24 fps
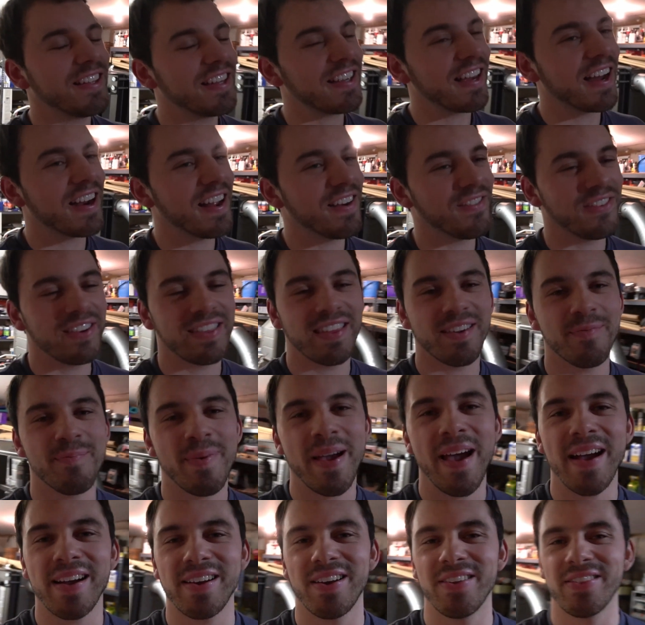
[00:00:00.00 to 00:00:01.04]
got everything
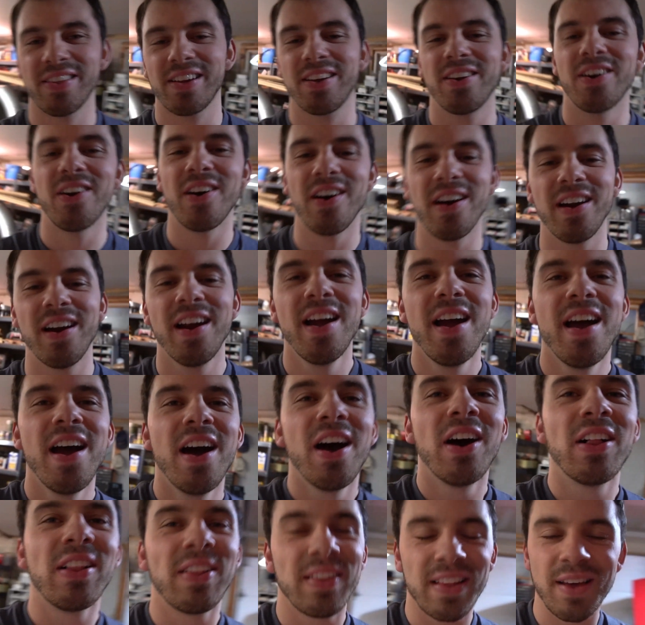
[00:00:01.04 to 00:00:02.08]
back on the car.
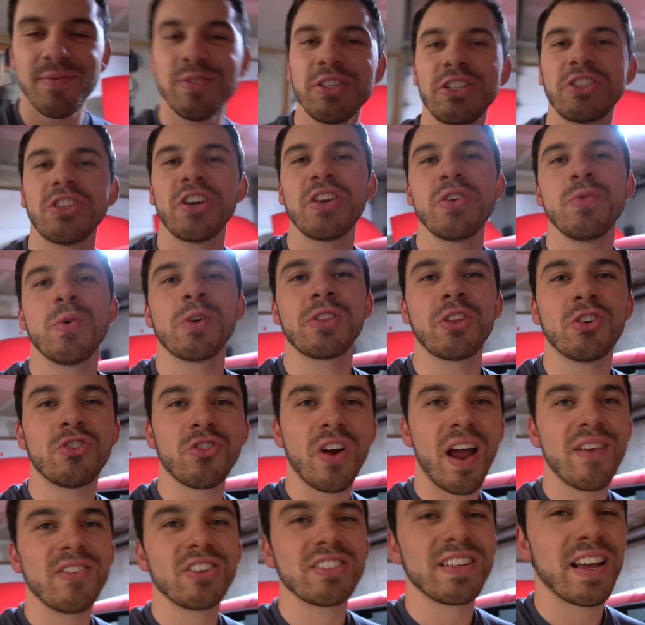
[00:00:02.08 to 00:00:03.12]
Let me show you what the
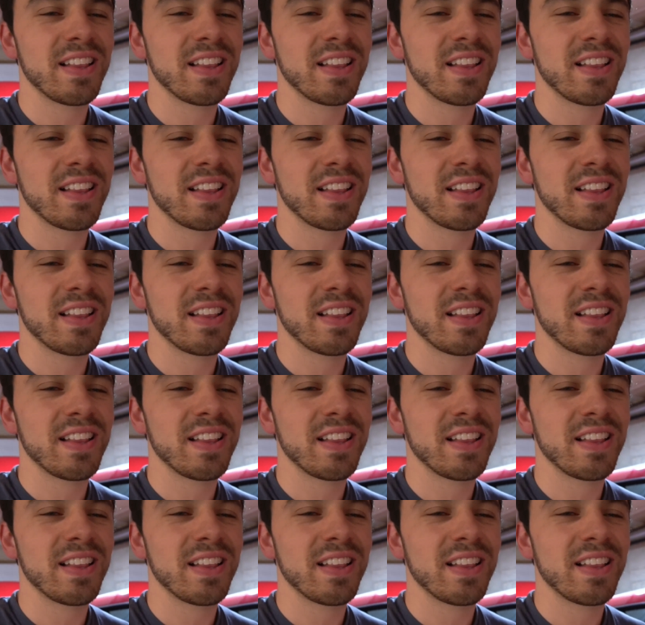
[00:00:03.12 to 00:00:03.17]
driver's side